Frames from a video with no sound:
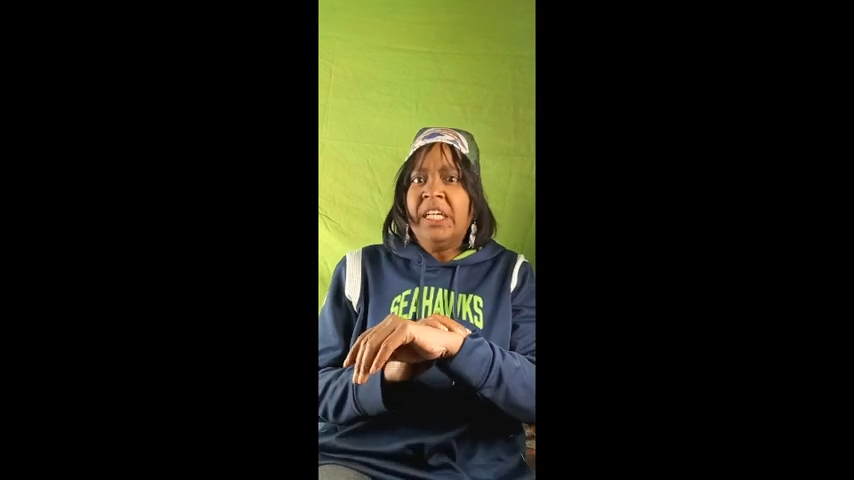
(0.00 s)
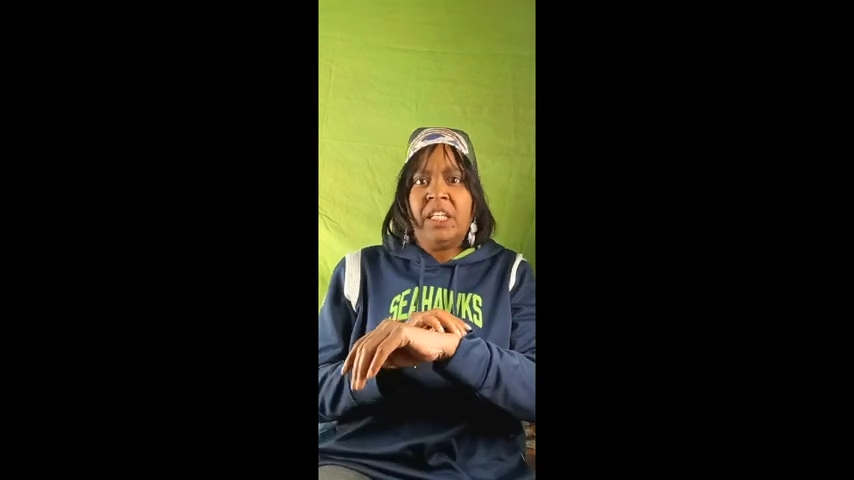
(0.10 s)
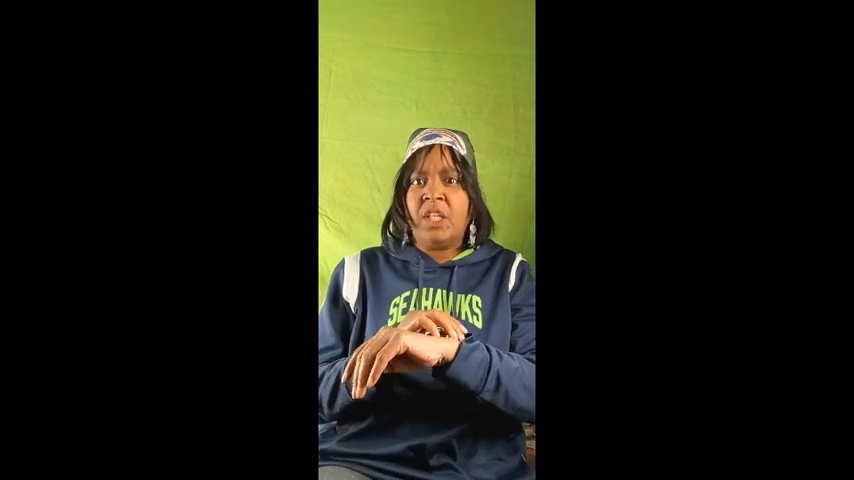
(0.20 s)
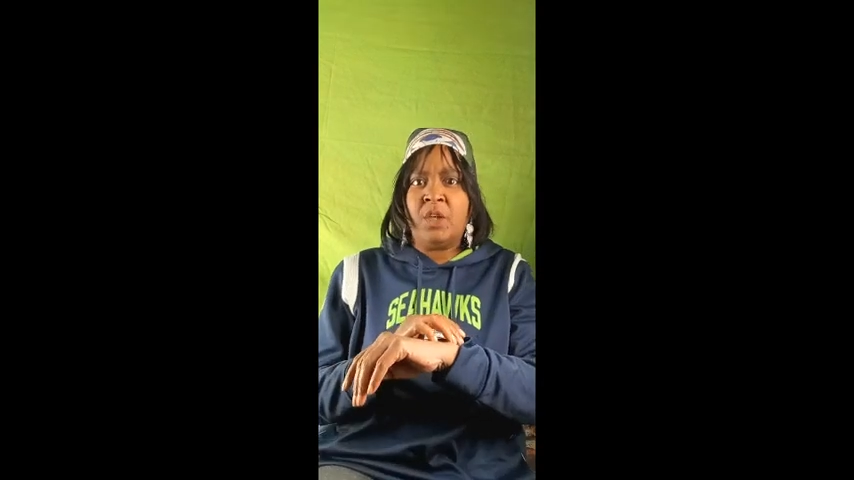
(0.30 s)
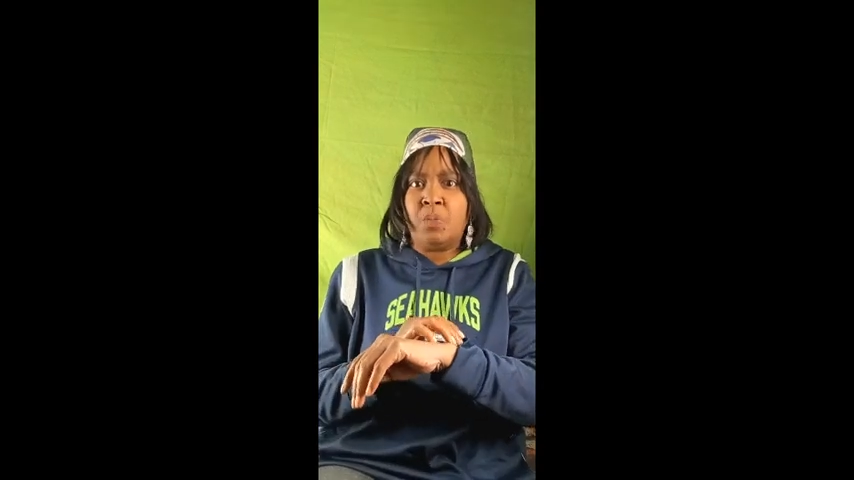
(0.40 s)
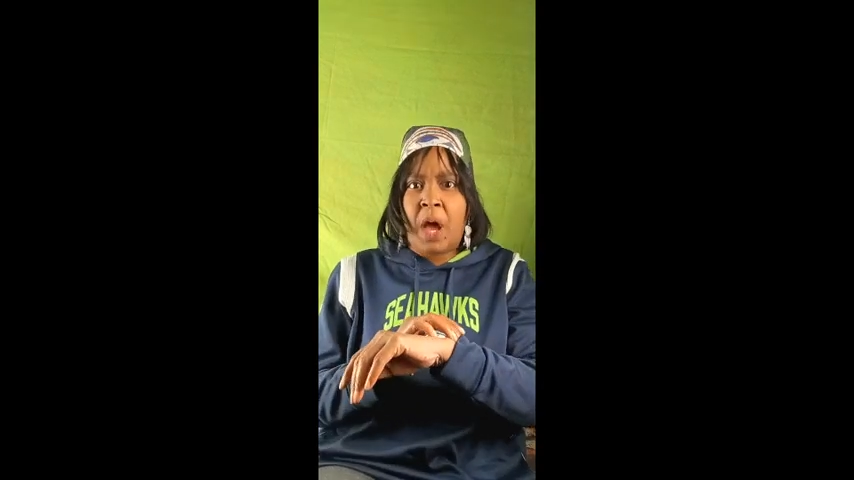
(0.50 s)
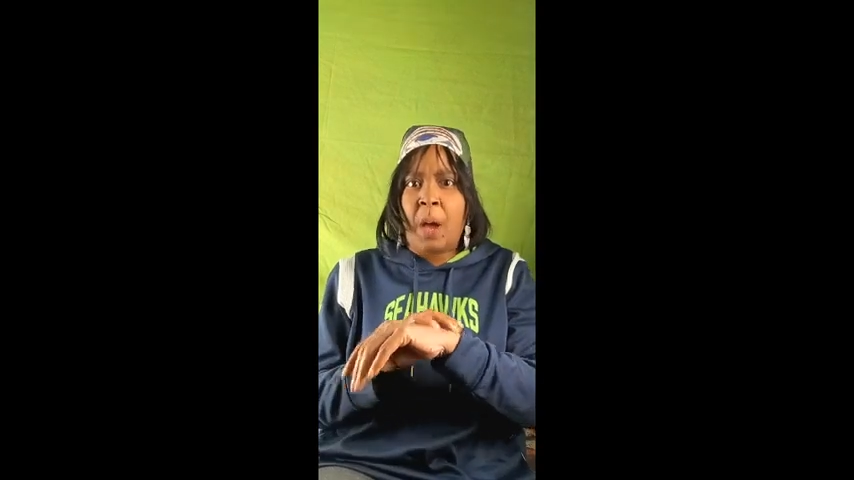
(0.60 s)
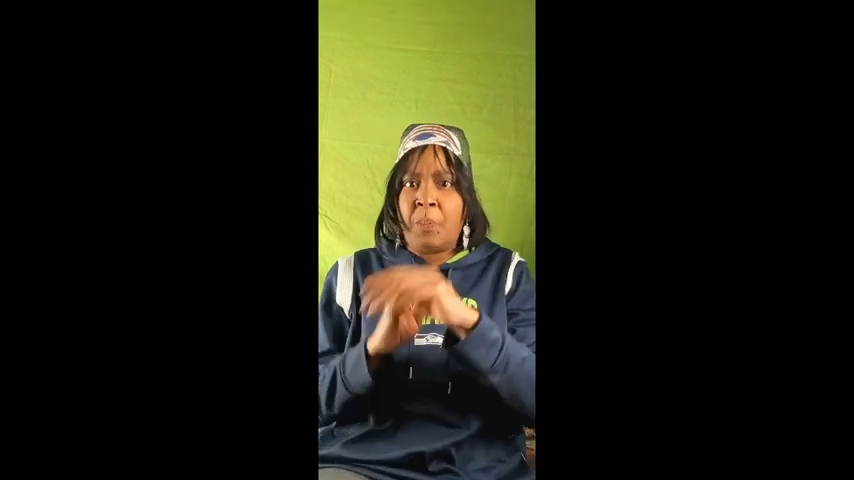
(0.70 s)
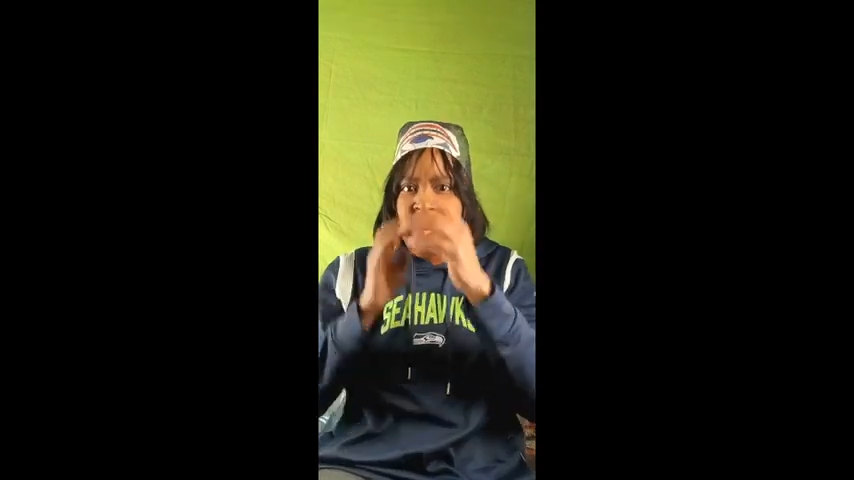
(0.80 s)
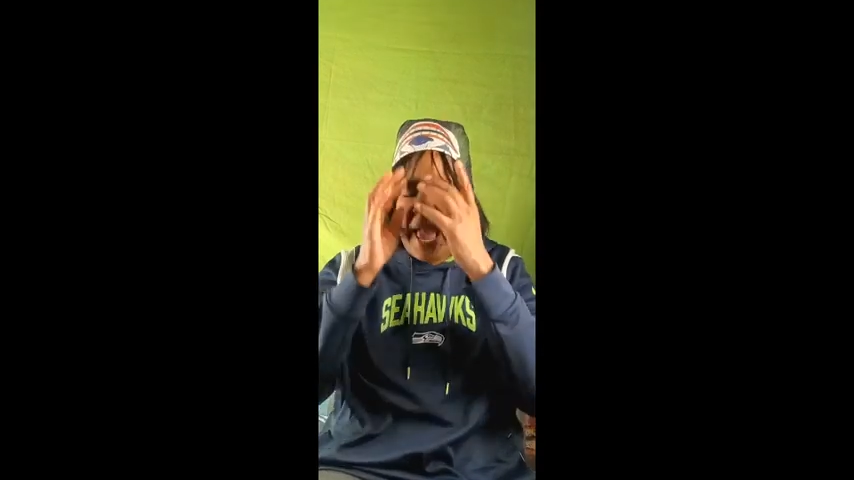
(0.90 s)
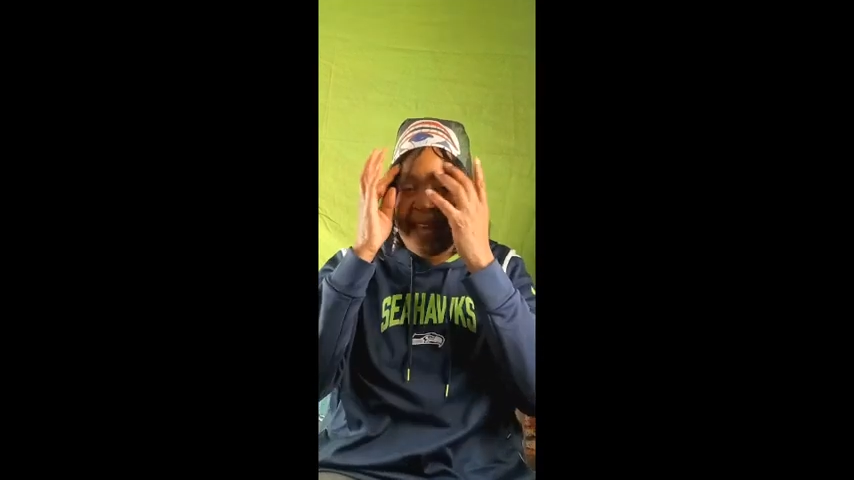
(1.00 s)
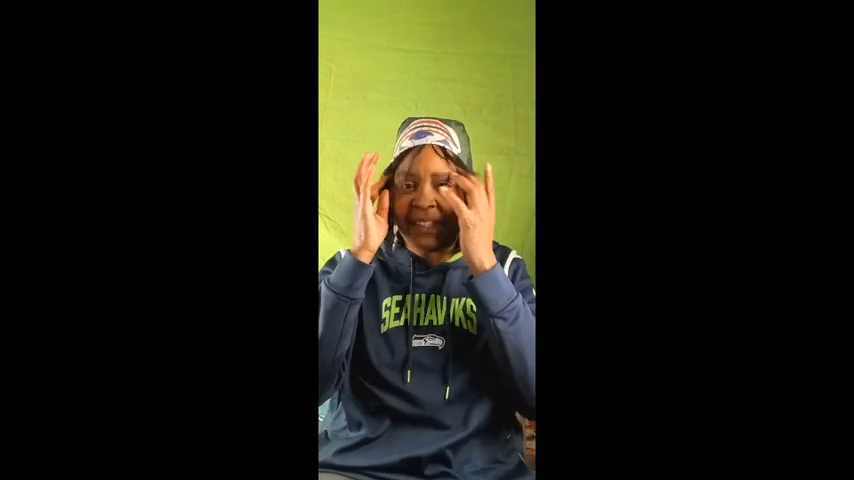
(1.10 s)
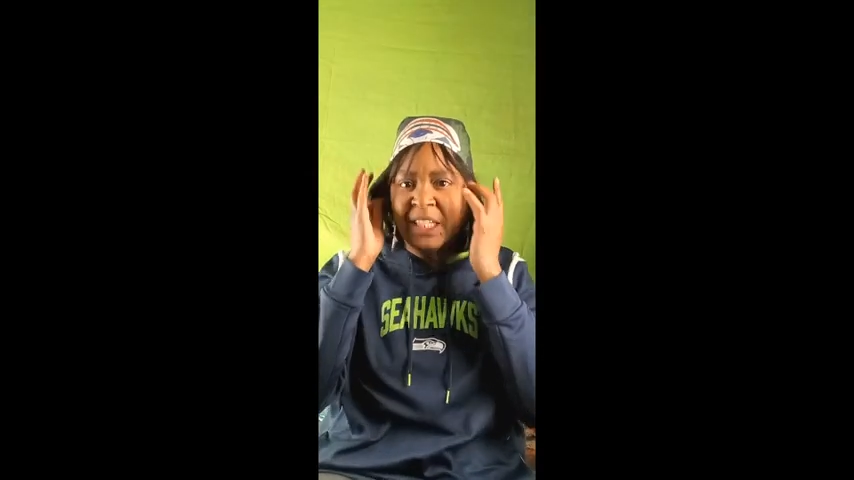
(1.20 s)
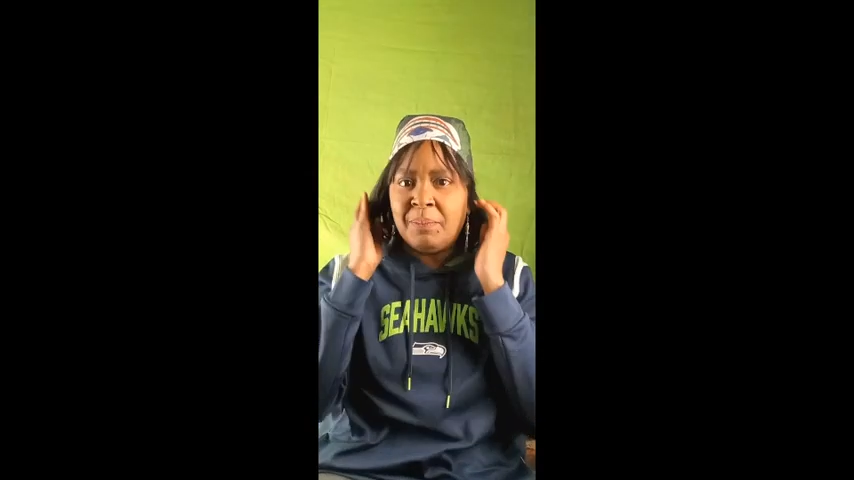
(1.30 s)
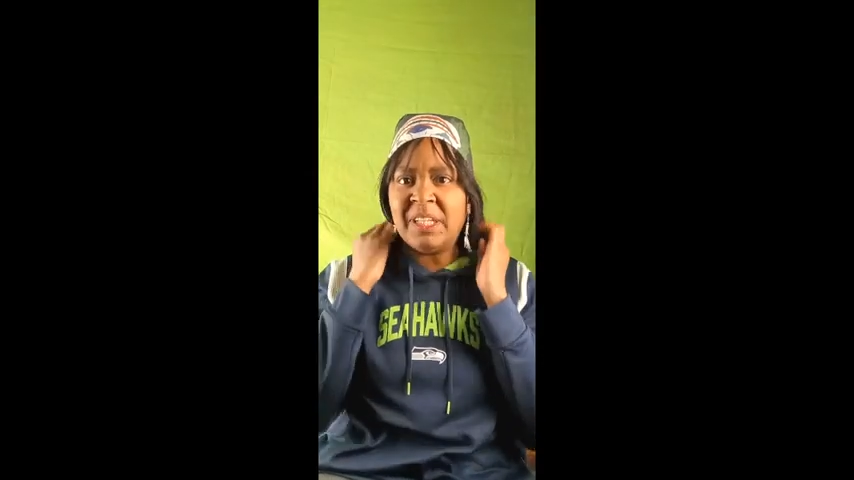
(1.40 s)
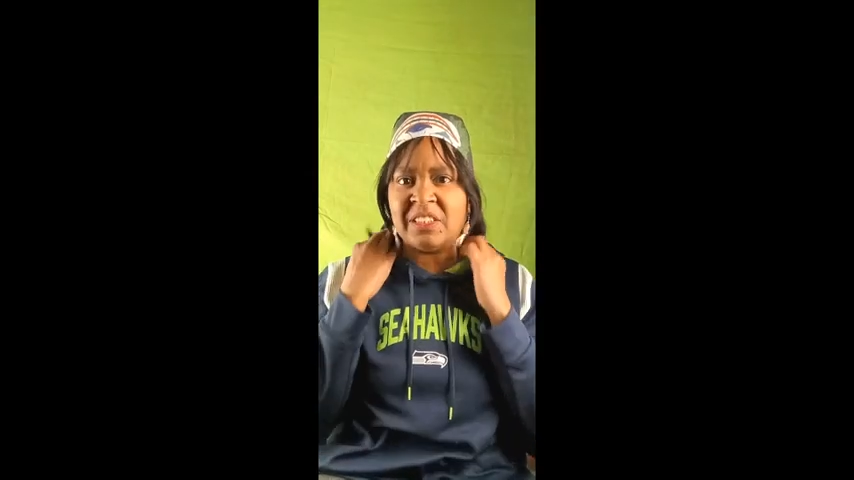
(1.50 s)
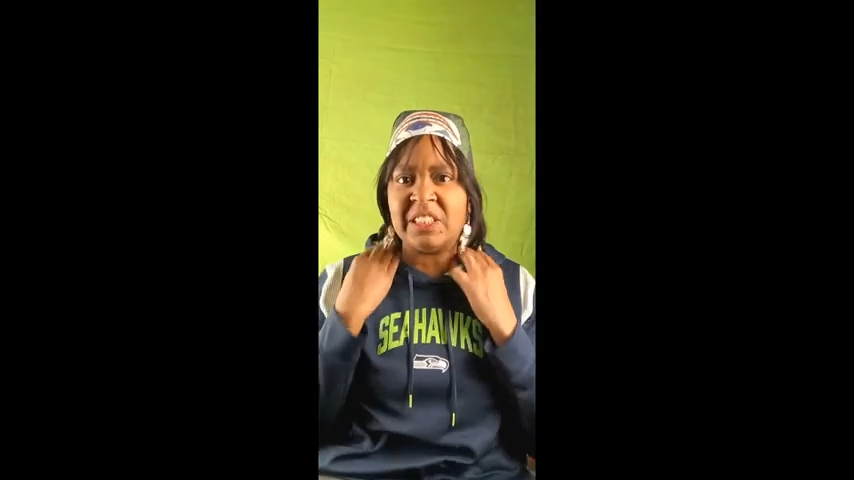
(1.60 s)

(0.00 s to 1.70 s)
Uh, we got 18 minutes